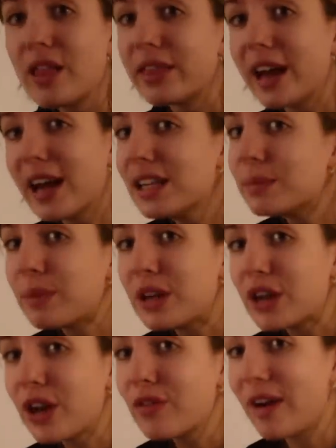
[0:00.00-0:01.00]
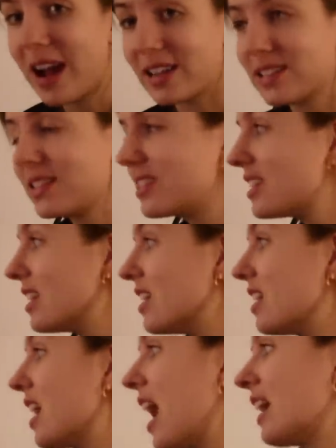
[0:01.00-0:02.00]
there has been no rest
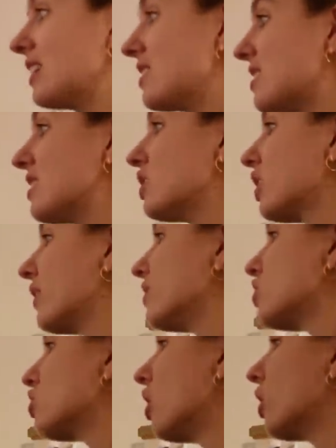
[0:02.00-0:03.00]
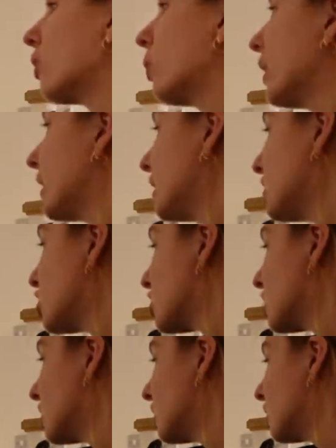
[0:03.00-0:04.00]
and he's still going strong.
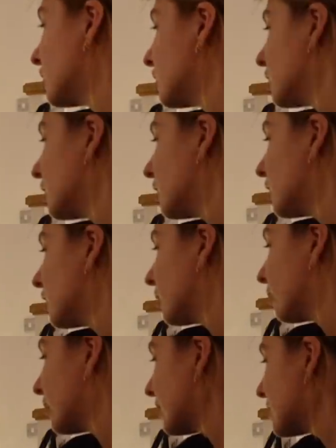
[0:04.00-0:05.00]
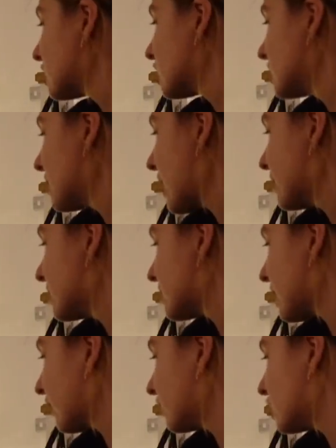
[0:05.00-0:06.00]
Weege, please contain
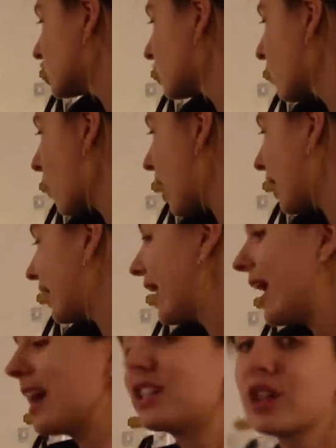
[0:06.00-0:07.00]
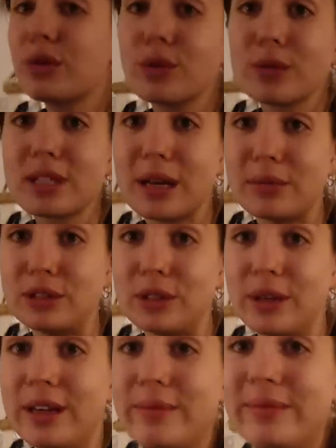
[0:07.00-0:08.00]
yourself in some way. I don't know what's happened to
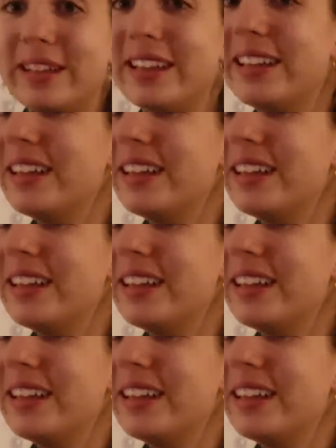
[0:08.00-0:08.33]
him.